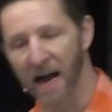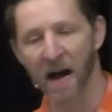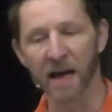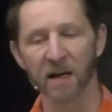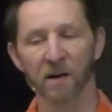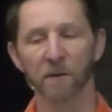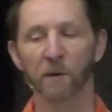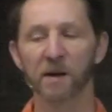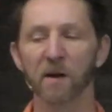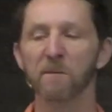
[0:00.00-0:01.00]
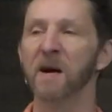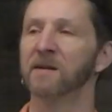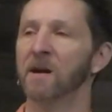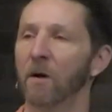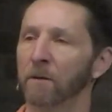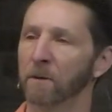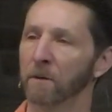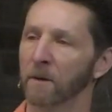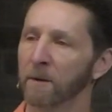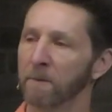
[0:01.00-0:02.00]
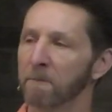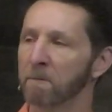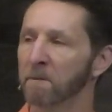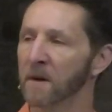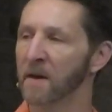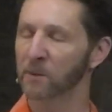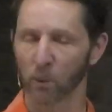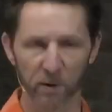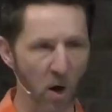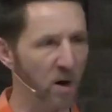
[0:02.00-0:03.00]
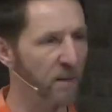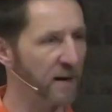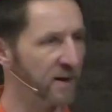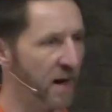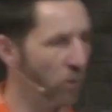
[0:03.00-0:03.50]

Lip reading: I forgive myself? That's what we're talking about today.